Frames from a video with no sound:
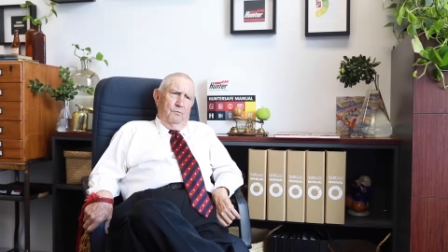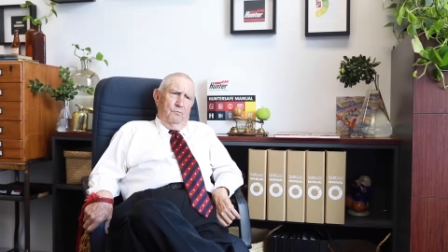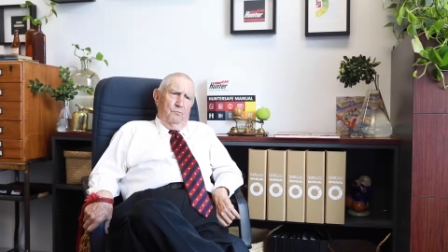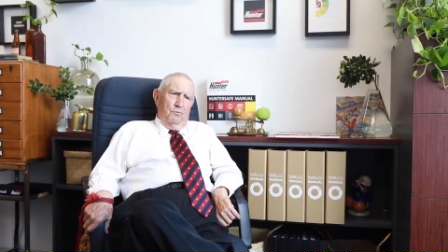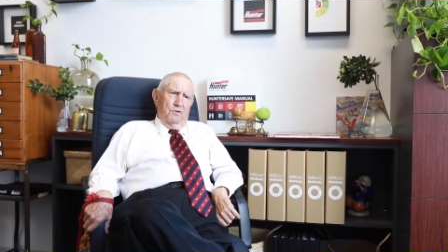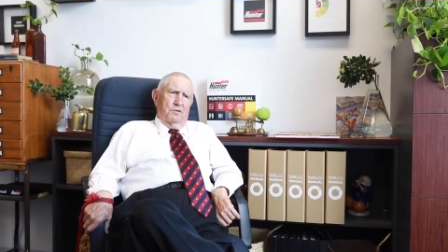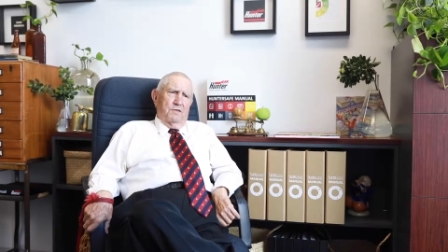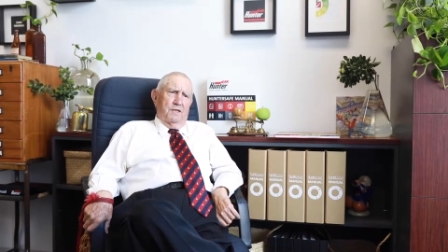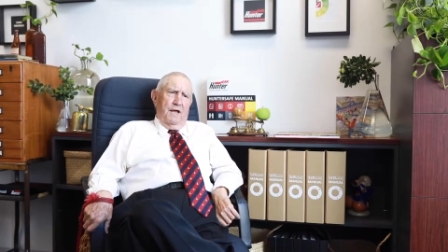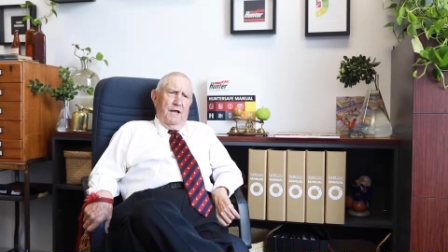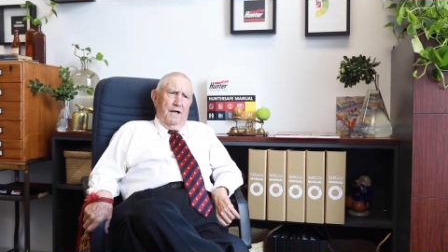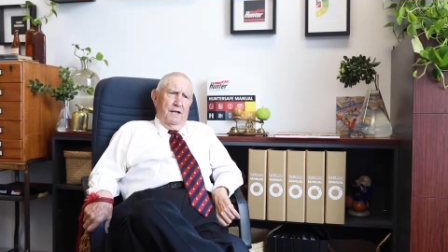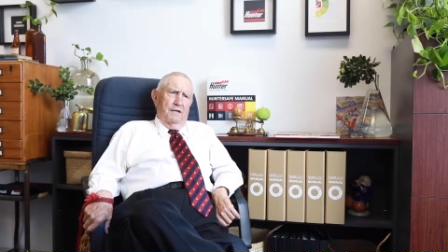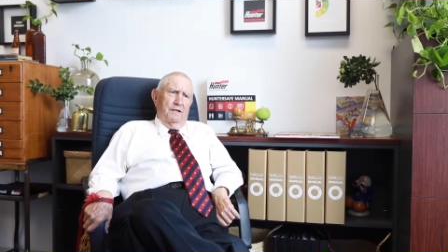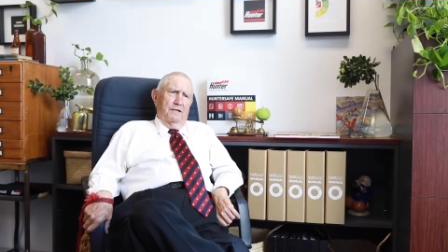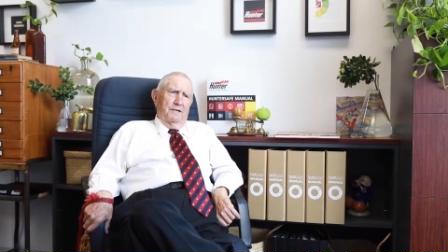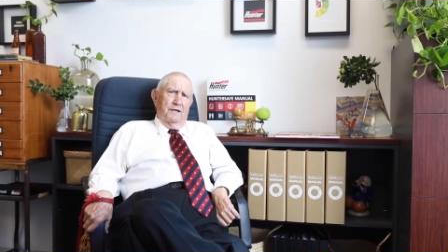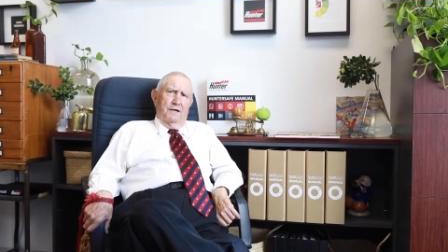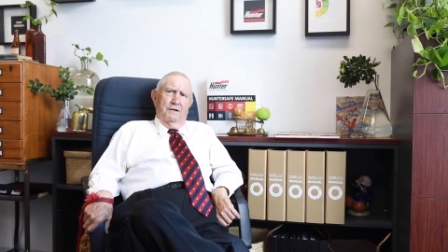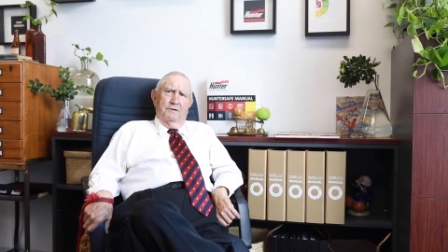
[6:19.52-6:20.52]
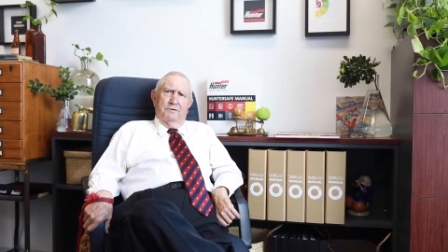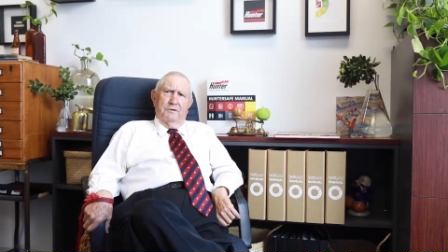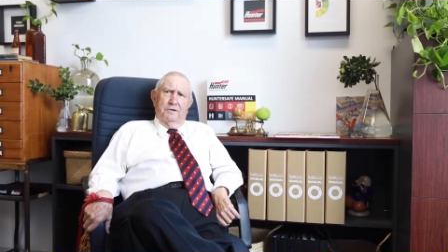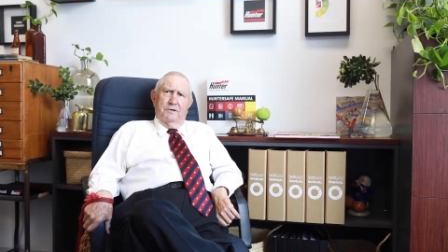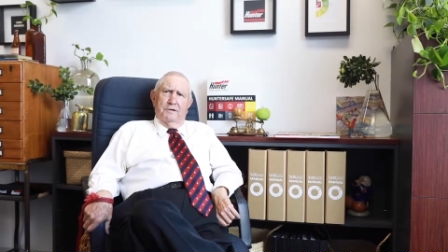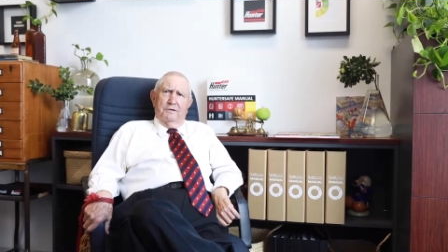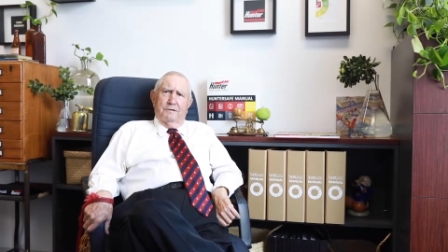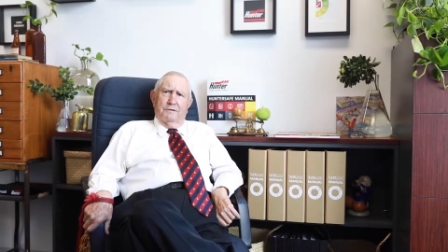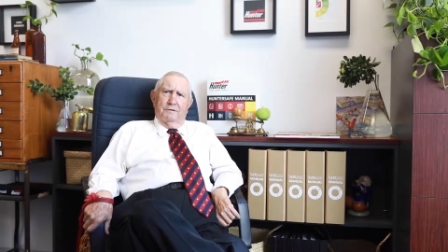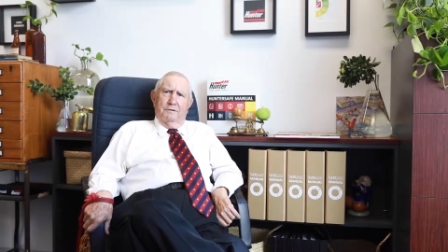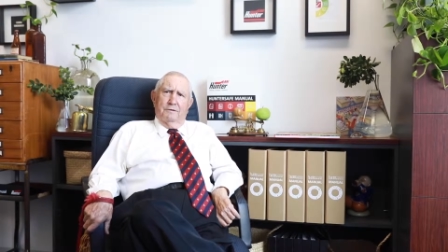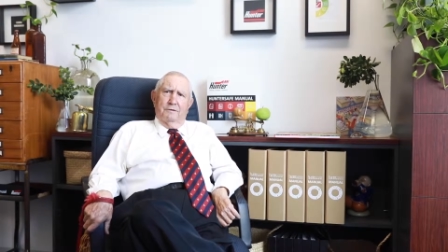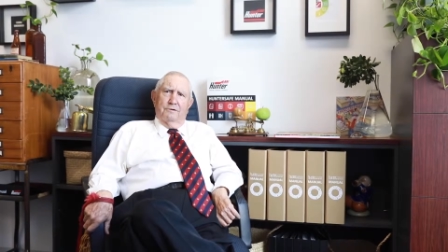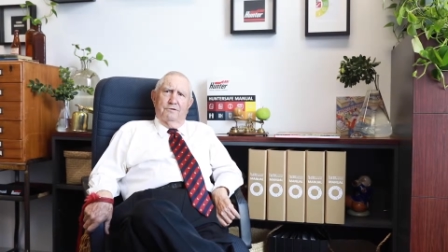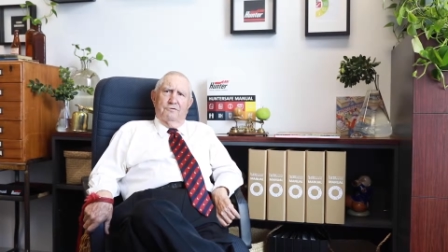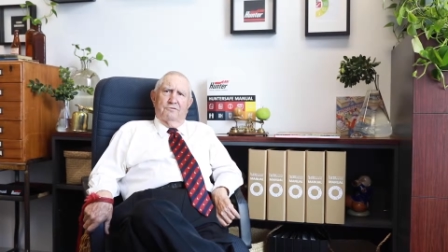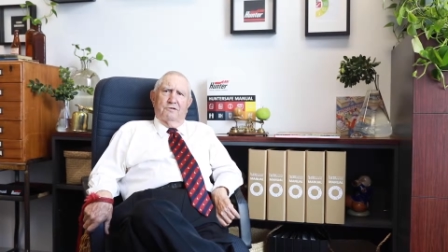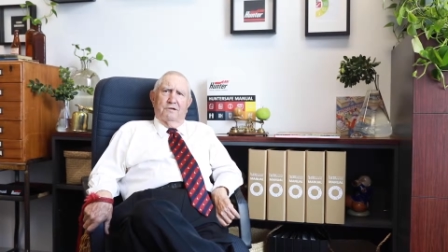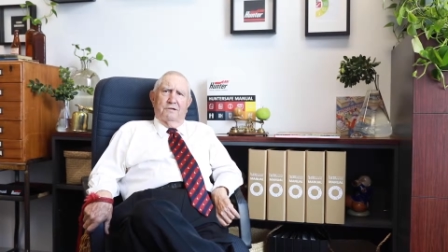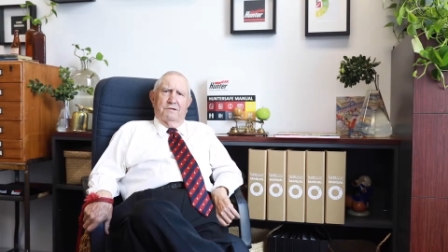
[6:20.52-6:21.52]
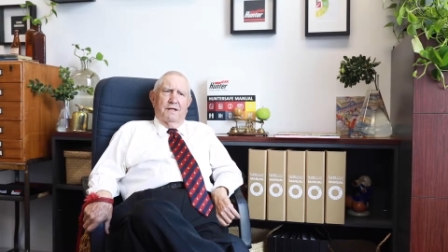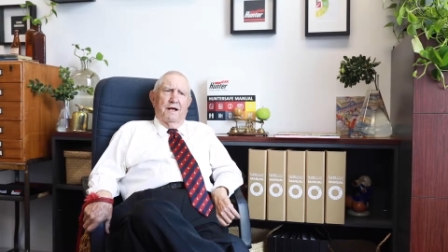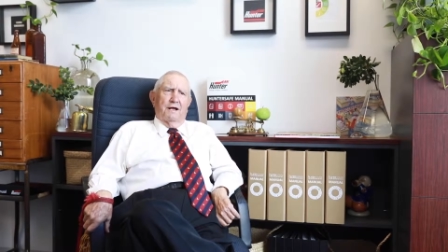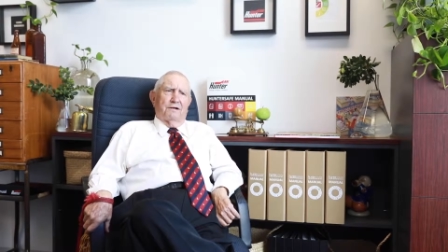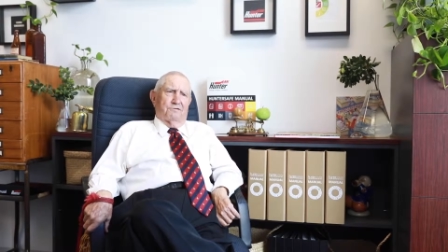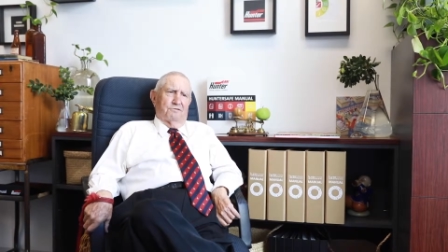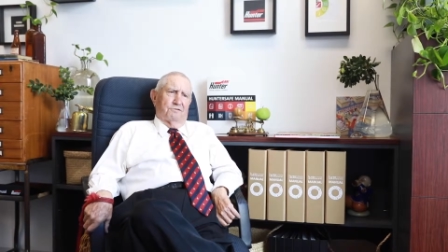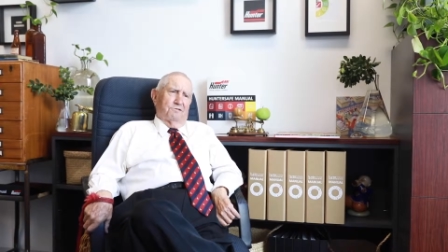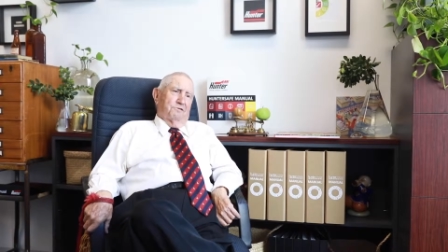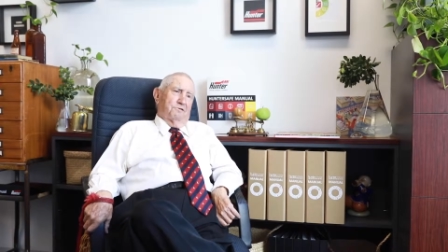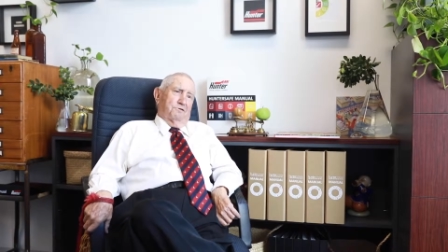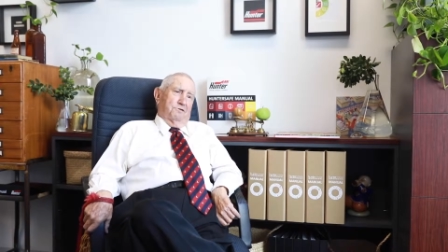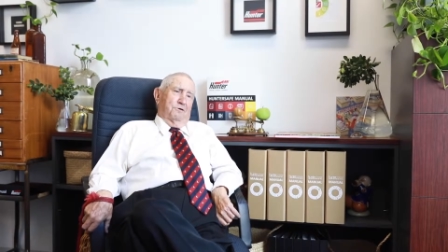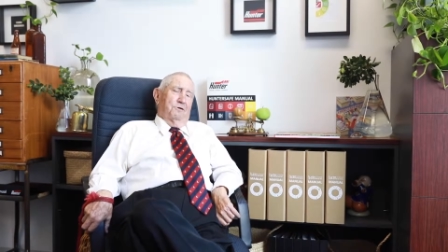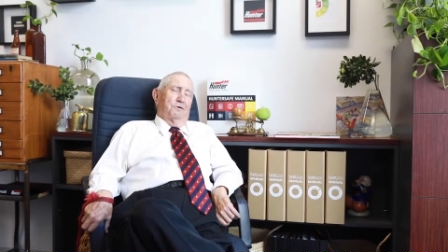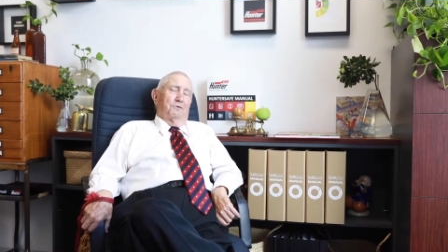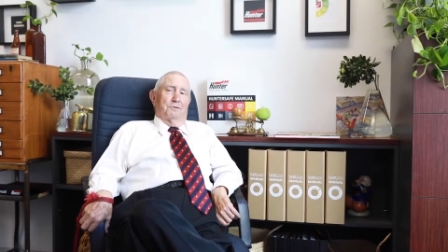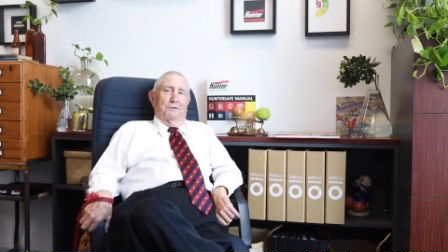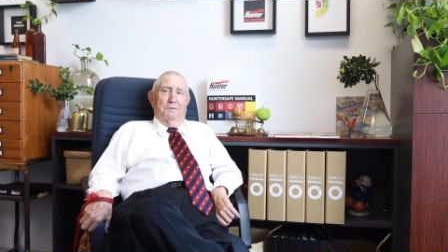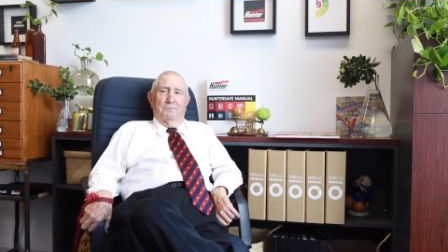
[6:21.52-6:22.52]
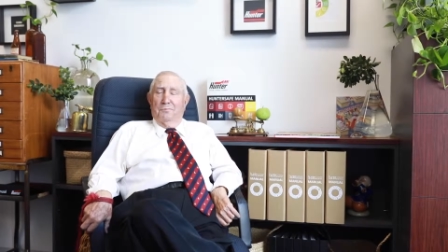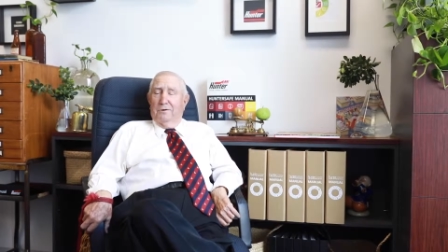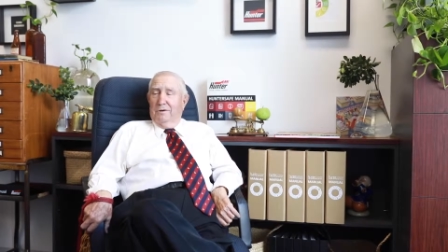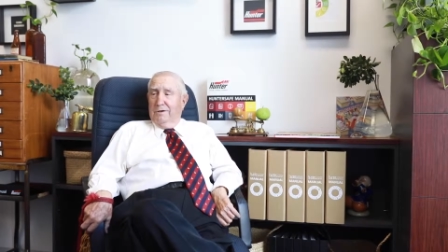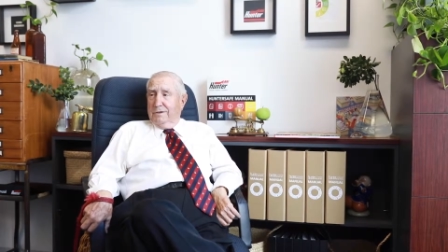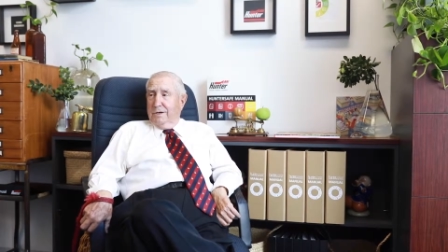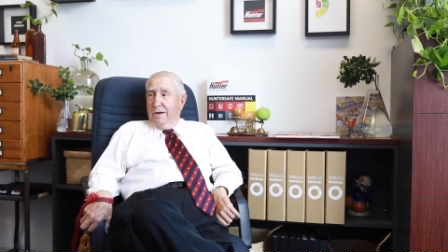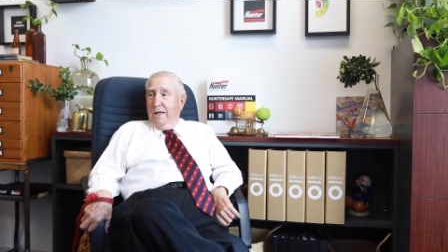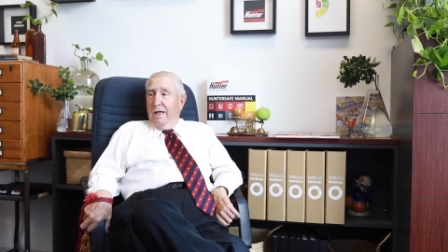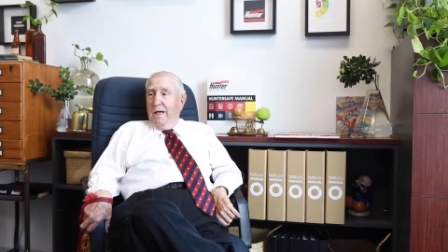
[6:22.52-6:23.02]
with Alan O'Neill, who's the Dux in the school.